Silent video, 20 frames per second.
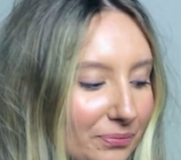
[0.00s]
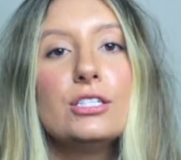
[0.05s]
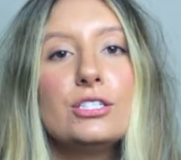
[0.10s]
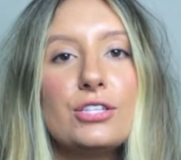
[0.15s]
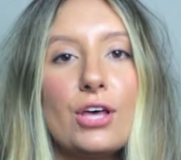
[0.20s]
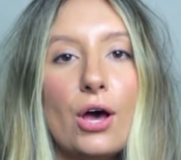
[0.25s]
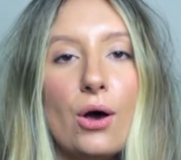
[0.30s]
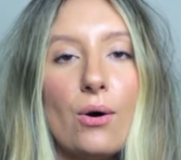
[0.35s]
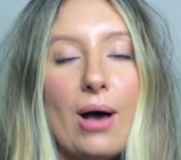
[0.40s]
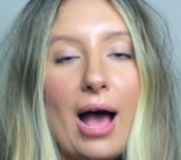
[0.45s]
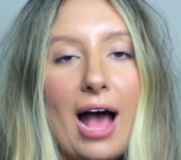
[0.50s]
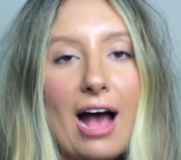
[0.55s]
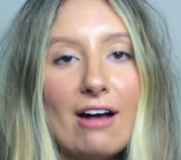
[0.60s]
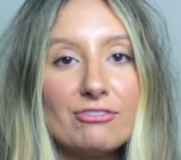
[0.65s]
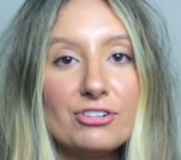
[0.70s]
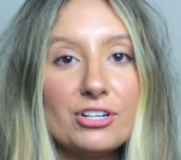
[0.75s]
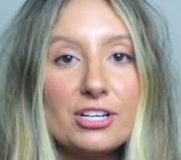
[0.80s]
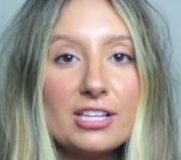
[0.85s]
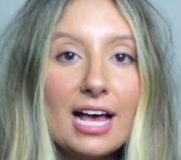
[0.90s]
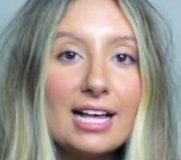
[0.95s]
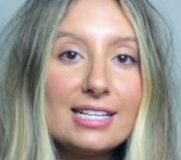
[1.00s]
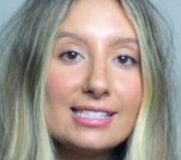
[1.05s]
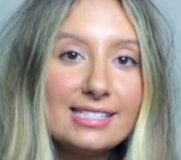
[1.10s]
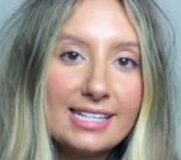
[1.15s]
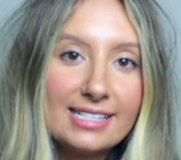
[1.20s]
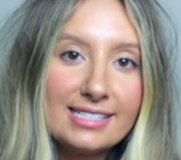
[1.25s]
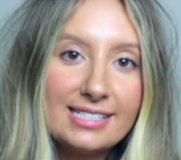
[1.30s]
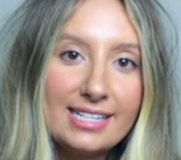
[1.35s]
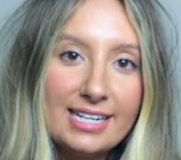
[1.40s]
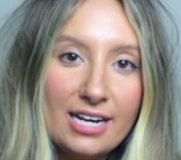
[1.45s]
So after that
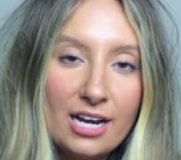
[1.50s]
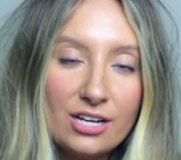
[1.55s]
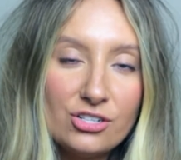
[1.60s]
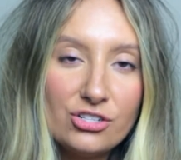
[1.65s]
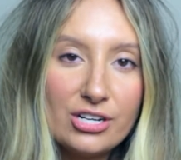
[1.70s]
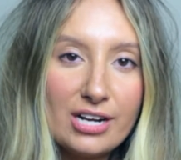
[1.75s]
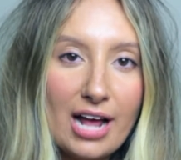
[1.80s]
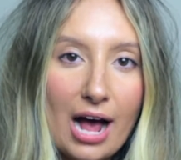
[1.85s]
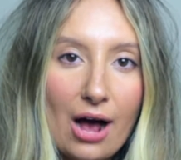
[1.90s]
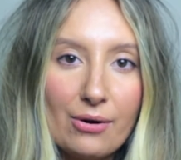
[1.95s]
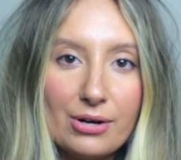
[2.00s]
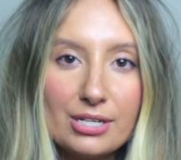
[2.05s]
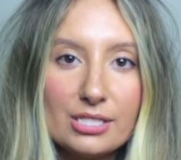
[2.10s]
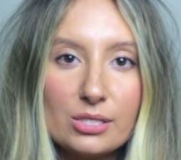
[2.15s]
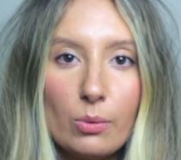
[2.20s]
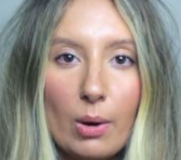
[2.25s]
1,600 hours,